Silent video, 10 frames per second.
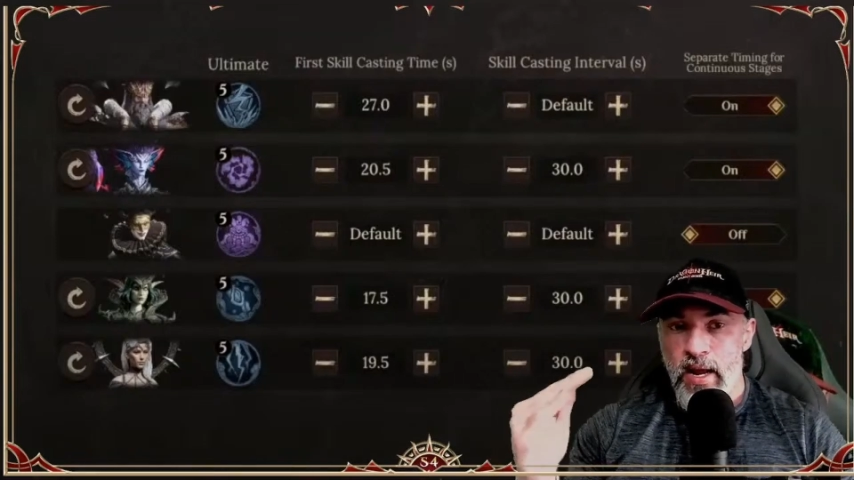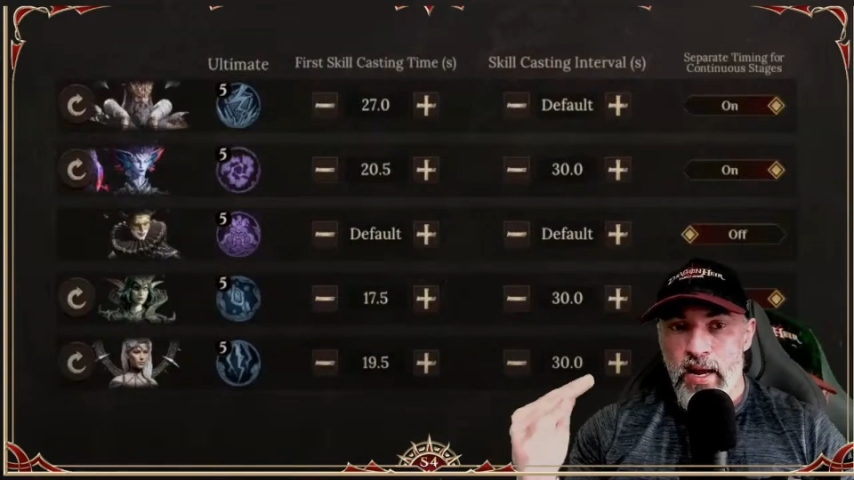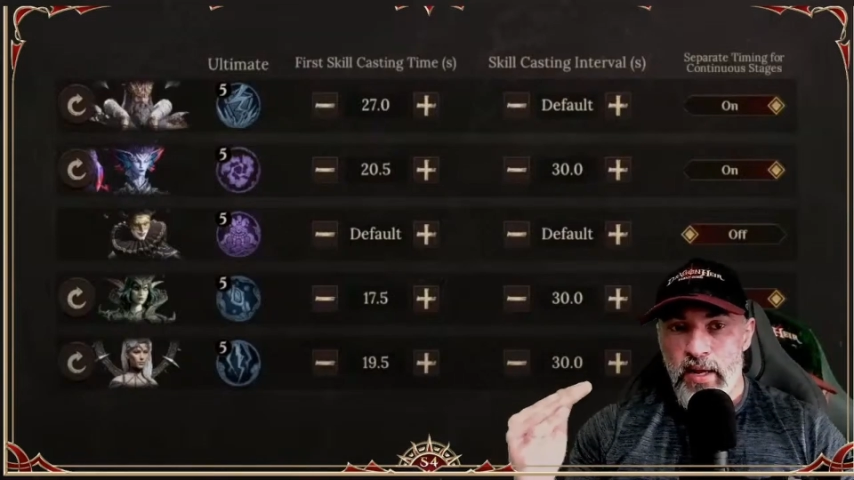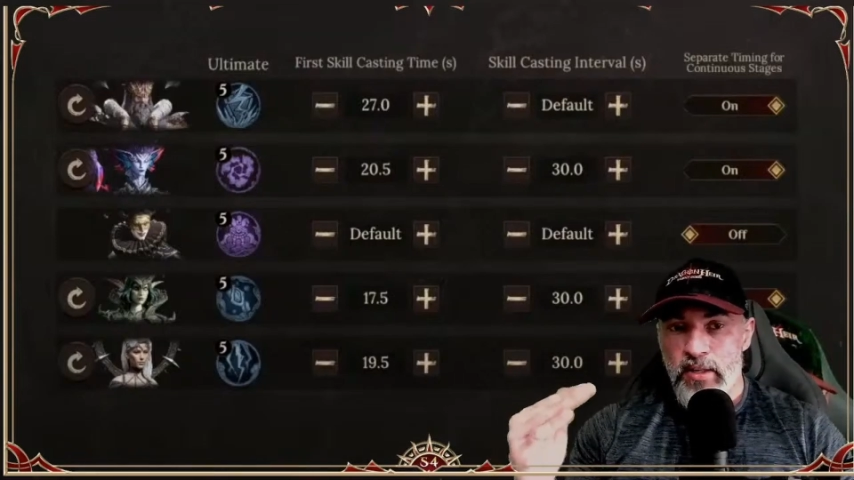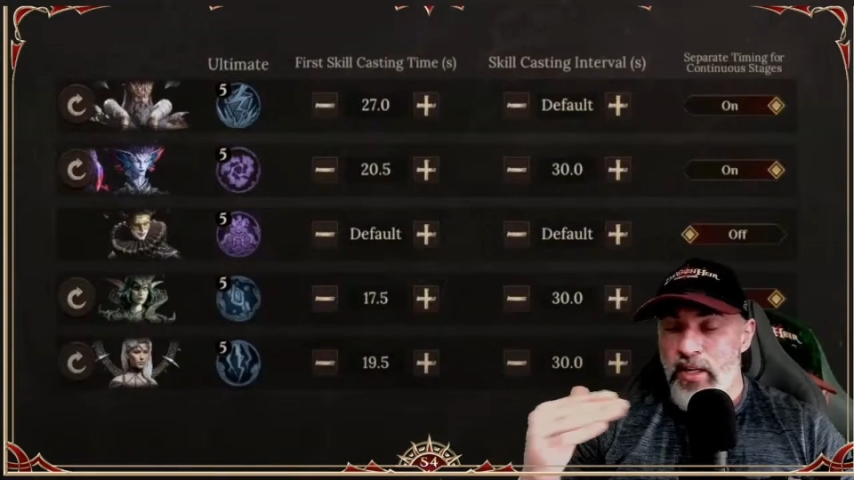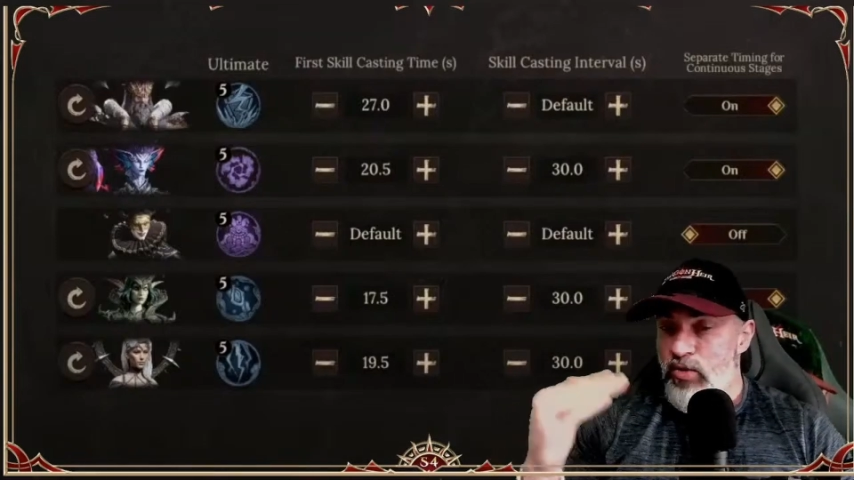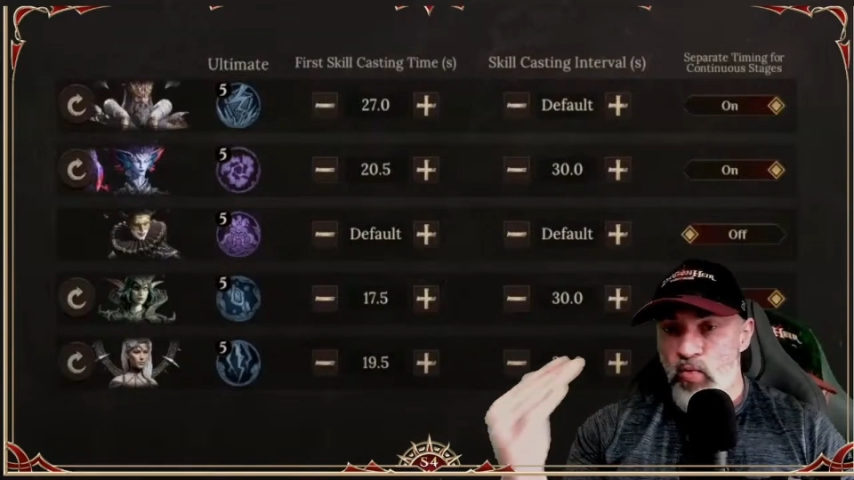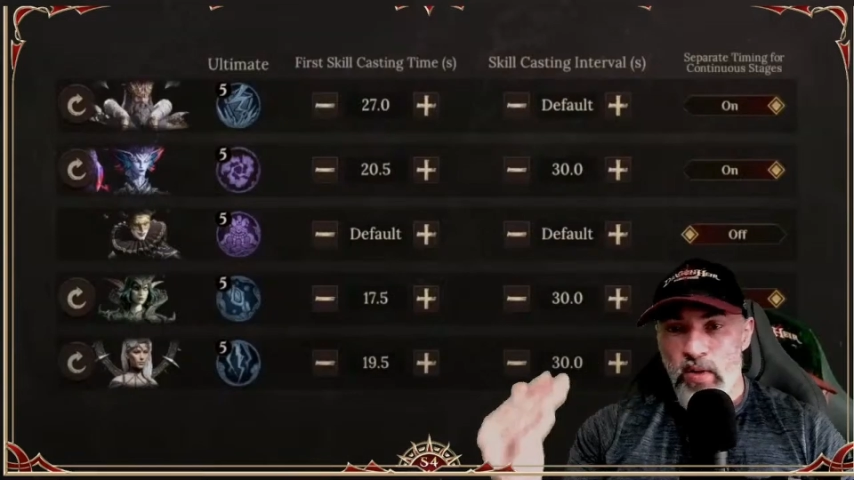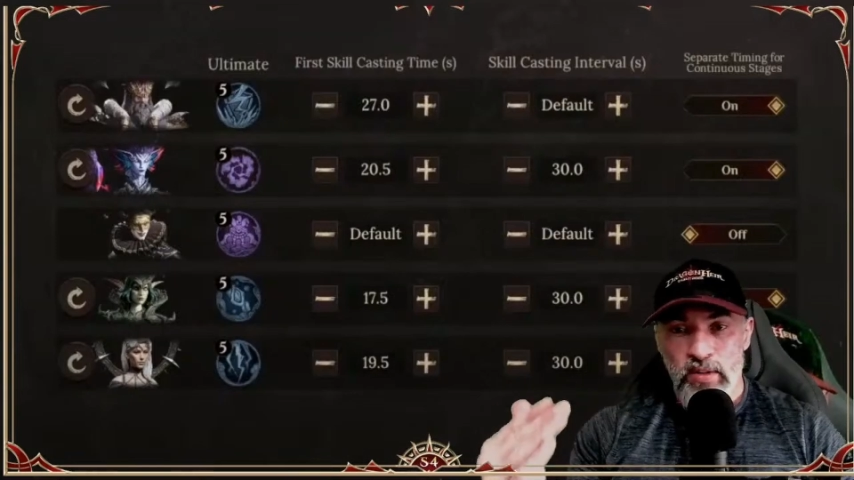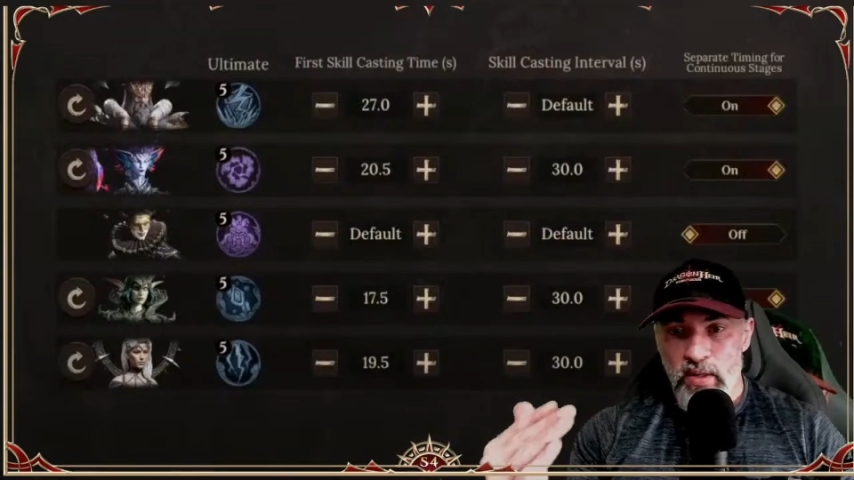That's
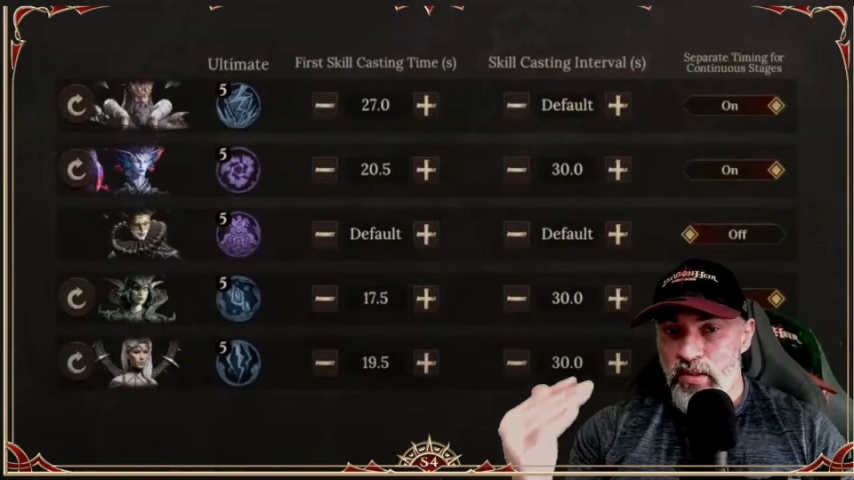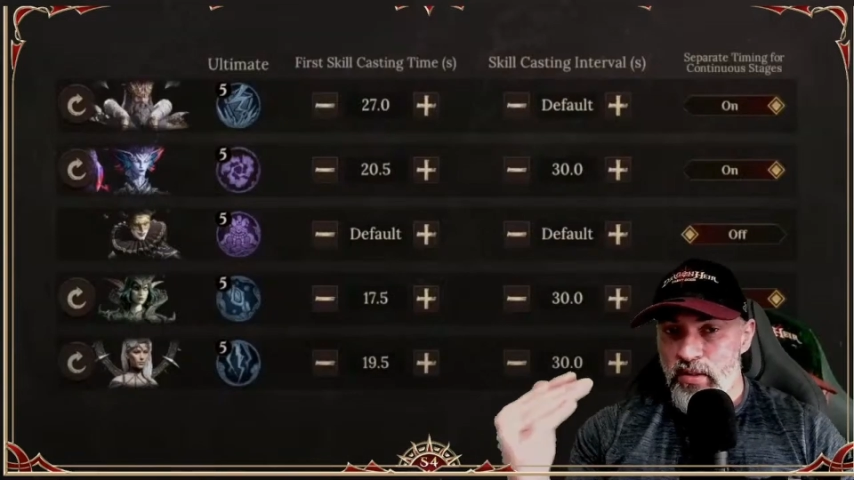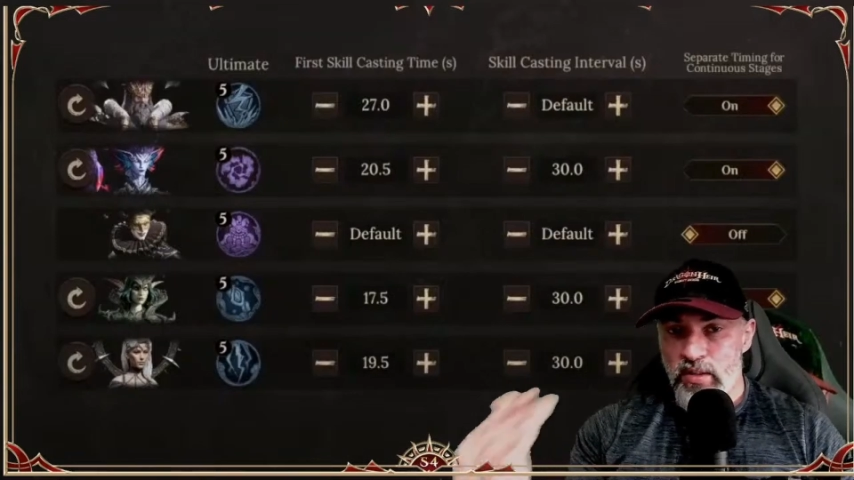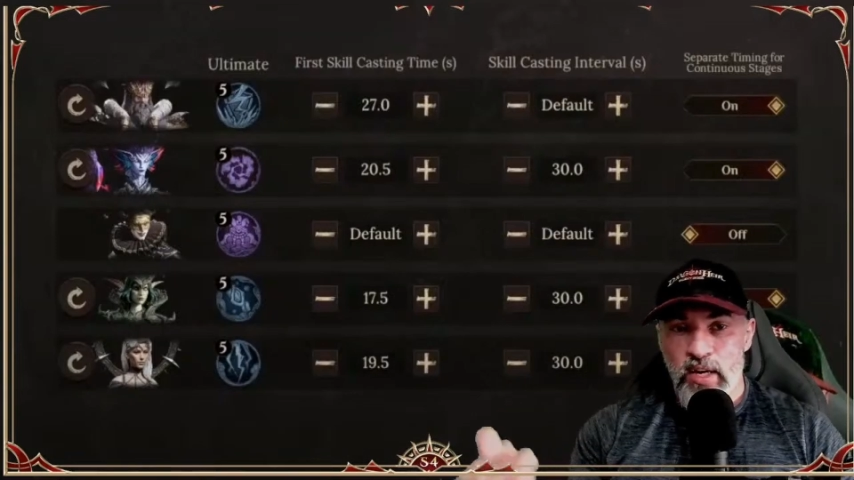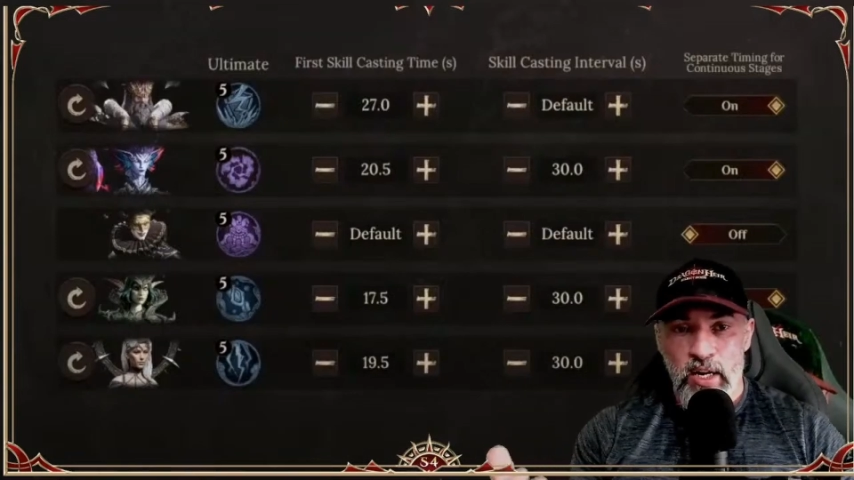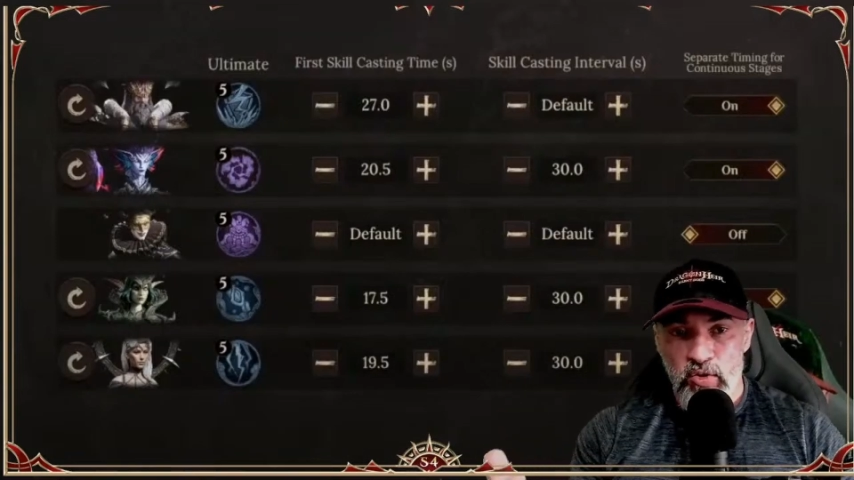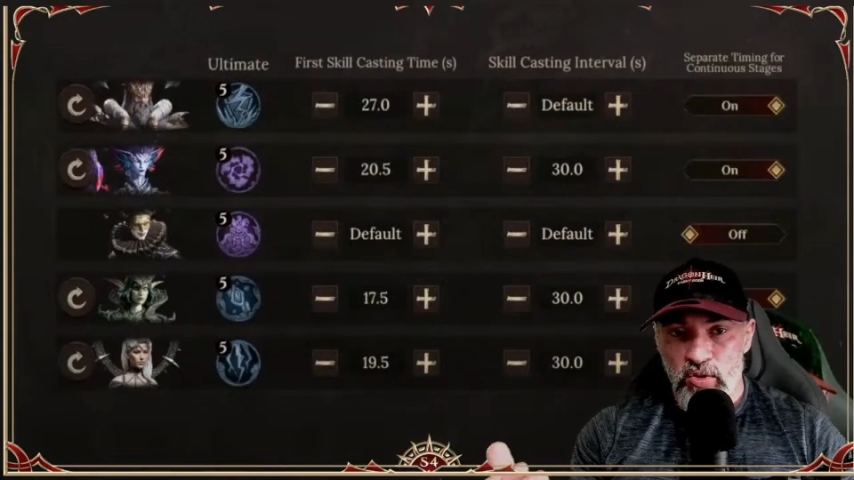one thing that I'd like